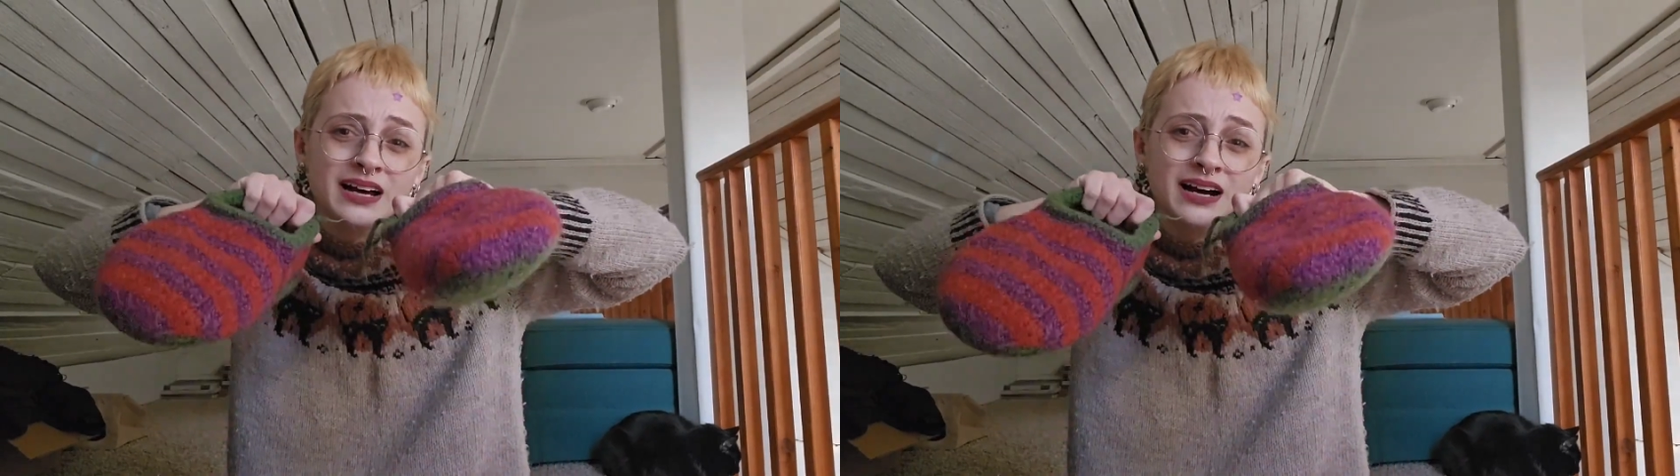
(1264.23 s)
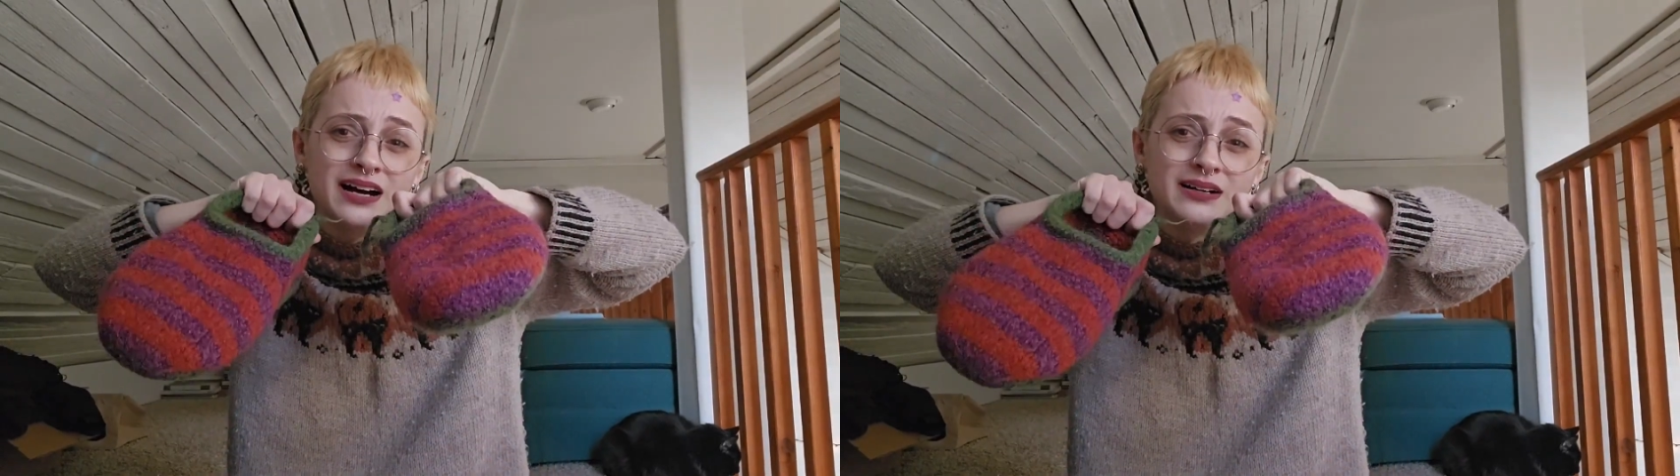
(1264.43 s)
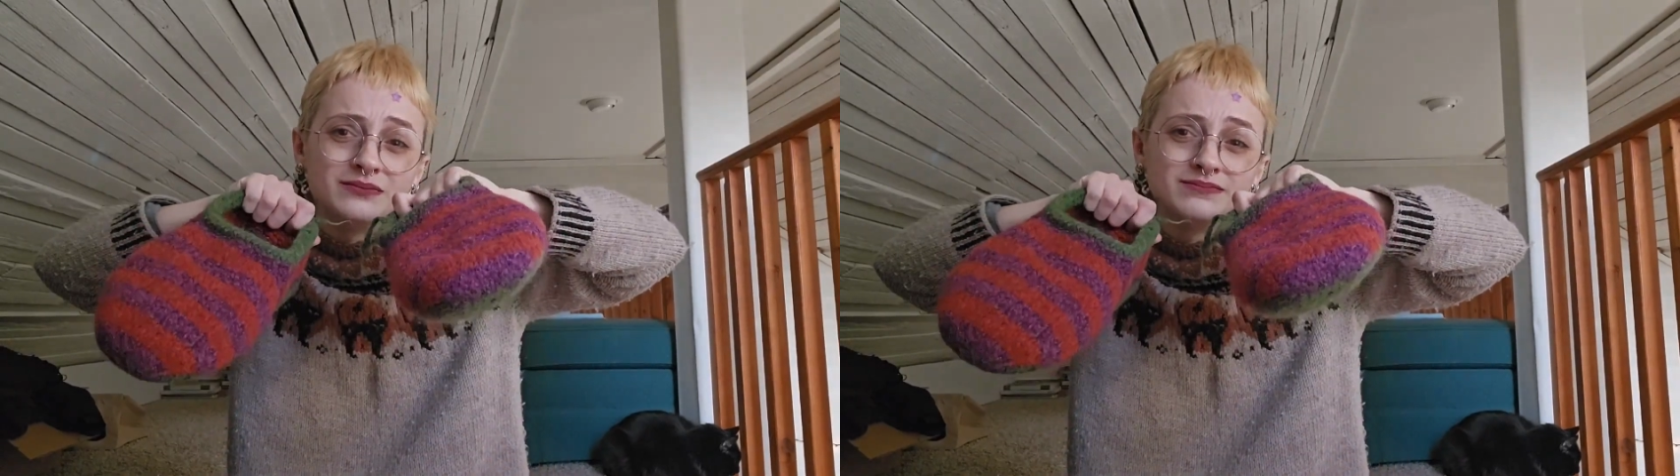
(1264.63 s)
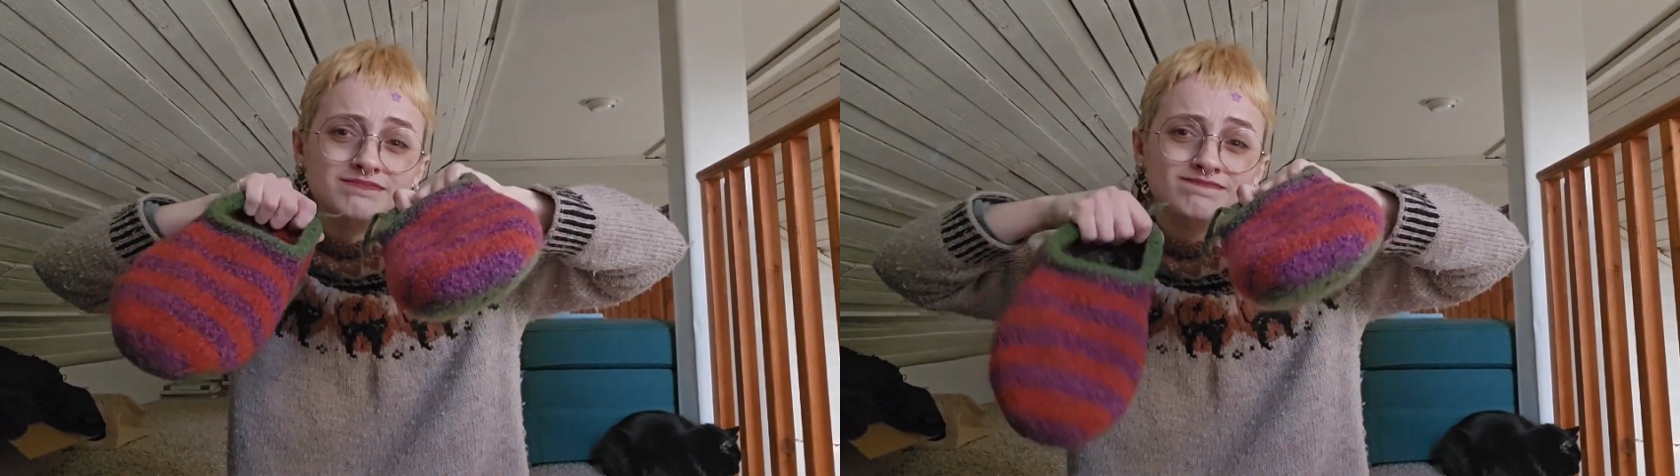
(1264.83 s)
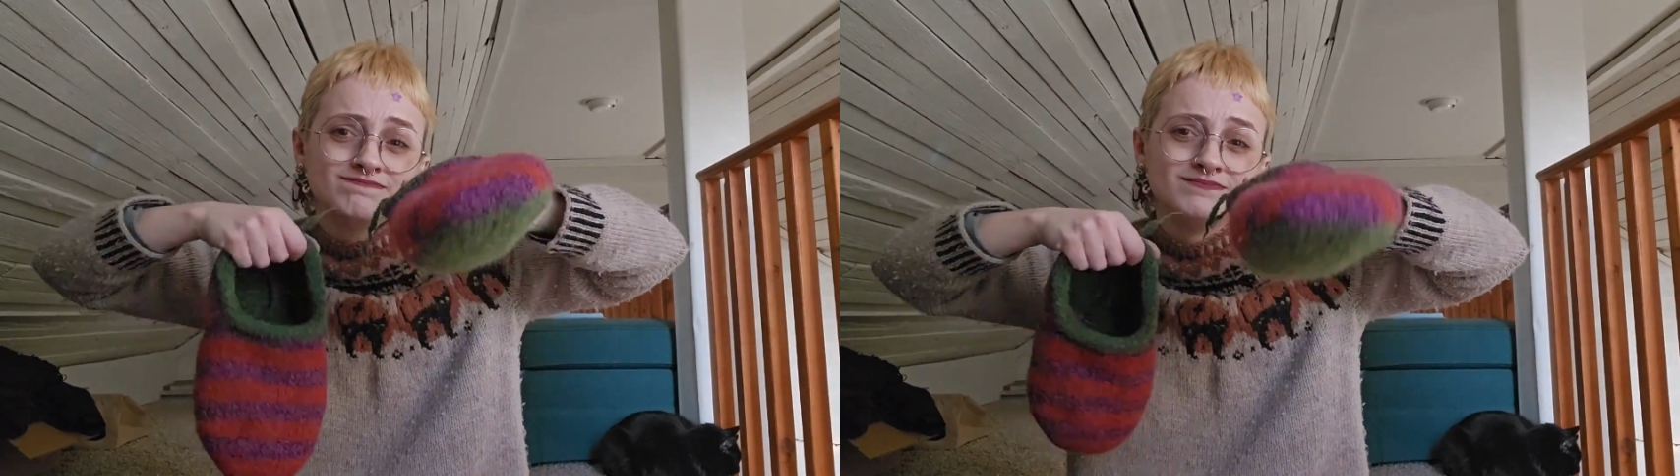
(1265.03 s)
But
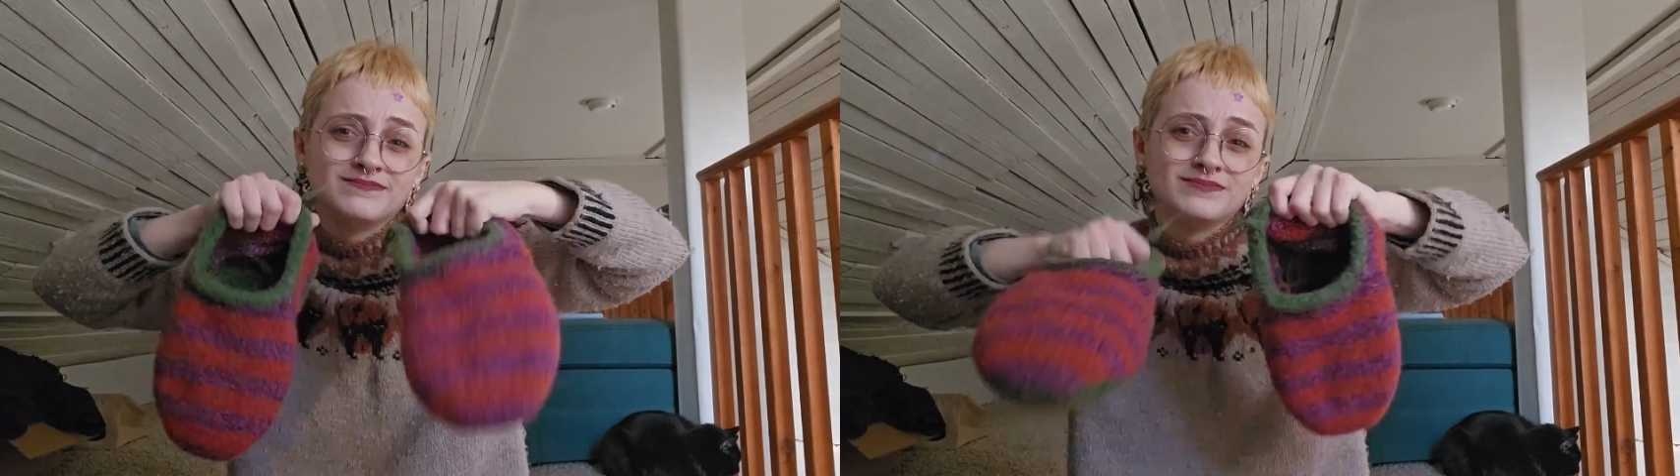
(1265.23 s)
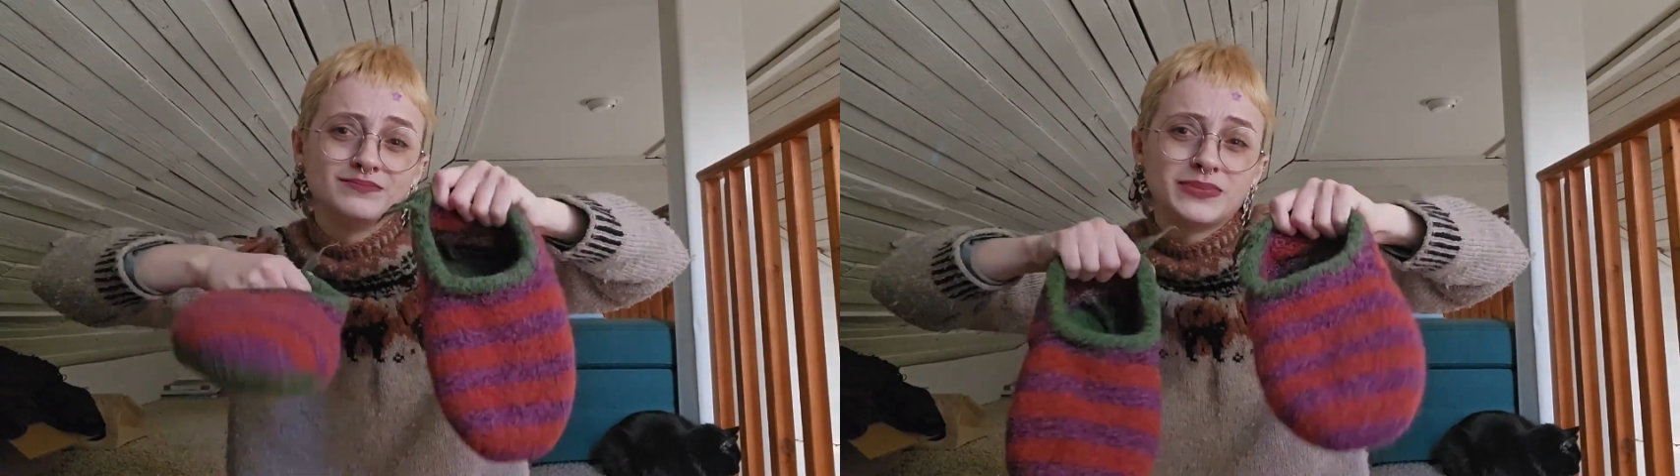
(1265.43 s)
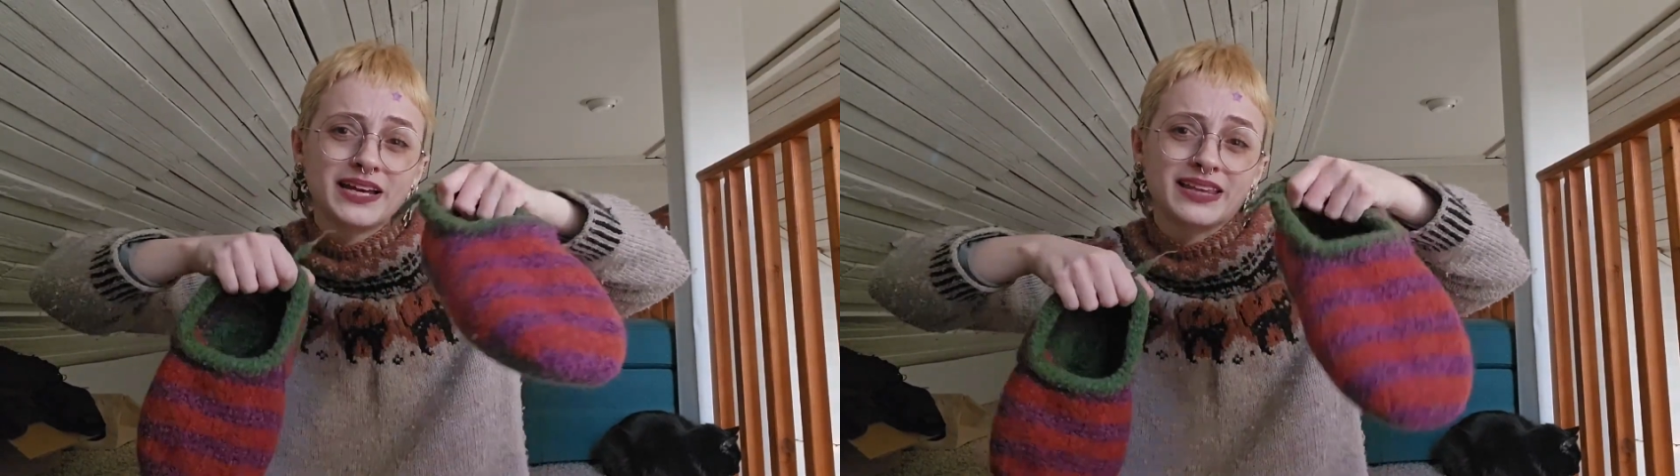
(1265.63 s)
I